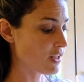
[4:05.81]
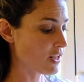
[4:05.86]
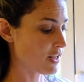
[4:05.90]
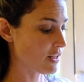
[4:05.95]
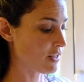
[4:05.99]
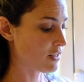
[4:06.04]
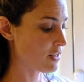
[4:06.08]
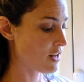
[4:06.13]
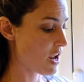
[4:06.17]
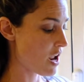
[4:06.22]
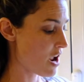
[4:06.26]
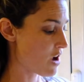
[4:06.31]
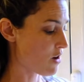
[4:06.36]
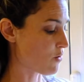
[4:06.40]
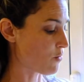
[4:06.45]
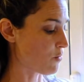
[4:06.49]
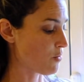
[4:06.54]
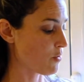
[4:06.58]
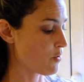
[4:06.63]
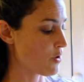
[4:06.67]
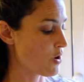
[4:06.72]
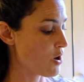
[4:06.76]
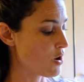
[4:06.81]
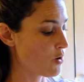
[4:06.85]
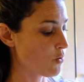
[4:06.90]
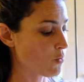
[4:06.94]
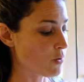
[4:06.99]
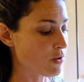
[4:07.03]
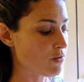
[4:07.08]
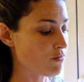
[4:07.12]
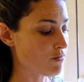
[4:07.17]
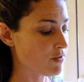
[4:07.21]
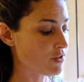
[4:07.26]
can help
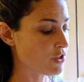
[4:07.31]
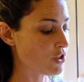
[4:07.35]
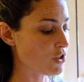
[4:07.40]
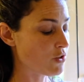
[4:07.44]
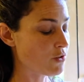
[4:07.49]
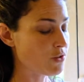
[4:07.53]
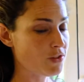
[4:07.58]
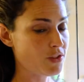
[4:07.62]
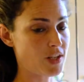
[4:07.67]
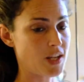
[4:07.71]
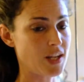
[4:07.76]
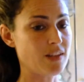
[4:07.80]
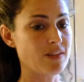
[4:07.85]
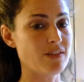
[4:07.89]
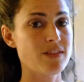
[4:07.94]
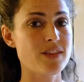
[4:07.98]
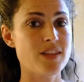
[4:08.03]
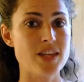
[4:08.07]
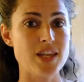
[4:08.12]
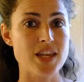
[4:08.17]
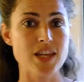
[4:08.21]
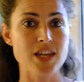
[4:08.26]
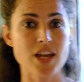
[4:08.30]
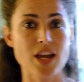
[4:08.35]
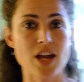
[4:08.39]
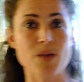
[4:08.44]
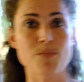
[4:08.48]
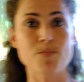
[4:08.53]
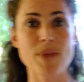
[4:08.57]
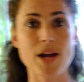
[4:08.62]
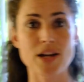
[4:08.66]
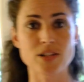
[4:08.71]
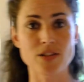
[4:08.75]
with reducing the
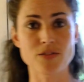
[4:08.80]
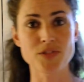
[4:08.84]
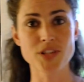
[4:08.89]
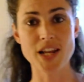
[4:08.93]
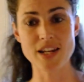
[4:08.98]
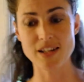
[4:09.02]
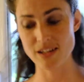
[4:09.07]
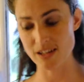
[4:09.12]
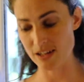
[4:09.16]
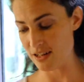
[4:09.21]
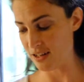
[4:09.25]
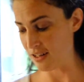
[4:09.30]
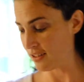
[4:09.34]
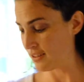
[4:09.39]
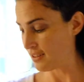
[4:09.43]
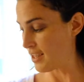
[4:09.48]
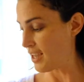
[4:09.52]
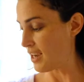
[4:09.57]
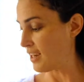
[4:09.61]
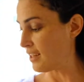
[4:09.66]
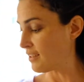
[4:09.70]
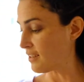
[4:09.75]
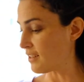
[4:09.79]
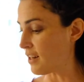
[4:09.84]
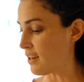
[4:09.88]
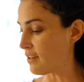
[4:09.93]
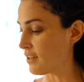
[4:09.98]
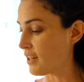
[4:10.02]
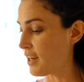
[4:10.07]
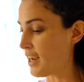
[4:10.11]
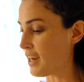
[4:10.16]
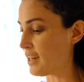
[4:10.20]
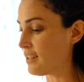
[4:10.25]
amount of tenderness that is
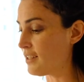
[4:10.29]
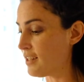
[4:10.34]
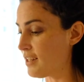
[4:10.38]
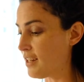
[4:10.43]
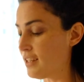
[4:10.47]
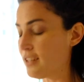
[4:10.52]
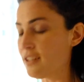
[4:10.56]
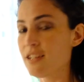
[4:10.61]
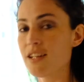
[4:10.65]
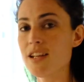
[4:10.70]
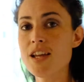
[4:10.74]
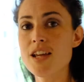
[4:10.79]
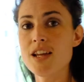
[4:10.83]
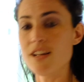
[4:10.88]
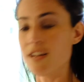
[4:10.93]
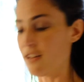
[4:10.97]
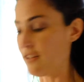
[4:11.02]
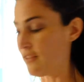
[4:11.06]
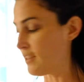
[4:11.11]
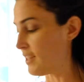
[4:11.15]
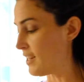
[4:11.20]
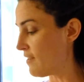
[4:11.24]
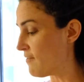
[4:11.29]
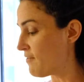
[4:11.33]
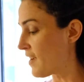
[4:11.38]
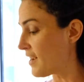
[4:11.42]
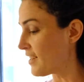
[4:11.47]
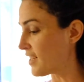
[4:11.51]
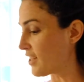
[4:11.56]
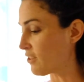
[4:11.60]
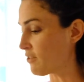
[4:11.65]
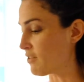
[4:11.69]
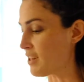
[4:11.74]
located on the
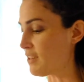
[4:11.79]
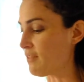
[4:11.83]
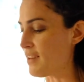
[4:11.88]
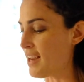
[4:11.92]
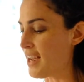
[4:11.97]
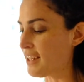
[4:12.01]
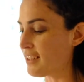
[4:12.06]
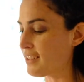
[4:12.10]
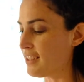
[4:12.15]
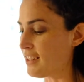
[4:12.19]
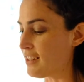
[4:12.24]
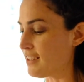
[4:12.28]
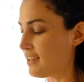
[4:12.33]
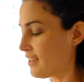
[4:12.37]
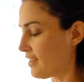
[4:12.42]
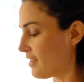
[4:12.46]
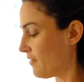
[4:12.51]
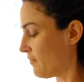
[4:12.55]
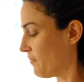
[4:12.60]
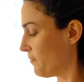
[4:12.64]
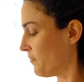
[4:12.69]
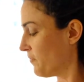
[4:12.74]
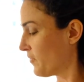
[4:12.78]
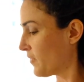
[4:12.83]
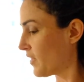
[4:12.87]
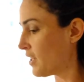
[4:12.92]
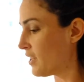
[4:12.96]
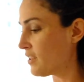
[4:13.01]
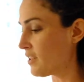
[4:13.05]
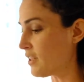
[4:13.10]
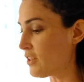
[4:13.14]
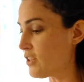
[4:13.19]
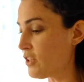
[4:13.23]
lymphatic reflexes.
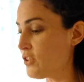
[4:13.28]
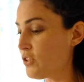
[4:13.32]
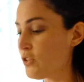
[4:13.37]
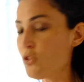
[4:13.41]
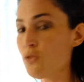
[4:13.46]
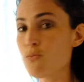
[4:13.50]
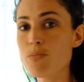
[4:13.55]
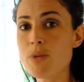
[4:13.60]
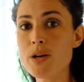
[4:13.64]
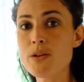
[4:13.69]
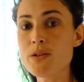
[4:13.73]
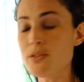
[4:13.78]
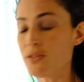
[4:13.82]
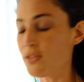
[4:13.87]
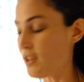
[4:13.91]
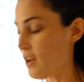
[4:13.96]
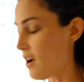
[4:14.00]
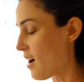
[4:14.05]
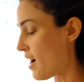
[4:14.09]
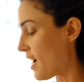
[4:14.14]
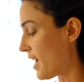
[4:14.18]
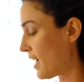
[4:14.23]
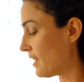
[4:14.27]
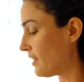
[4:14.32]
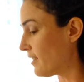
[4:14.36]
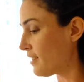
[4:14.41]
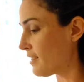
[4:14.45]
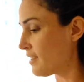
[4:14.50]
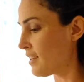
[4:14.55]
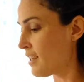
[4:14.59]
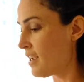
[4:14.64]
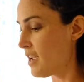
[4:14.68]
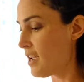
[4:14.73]
So just do both
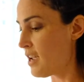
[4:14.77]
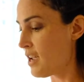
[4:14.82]
sides,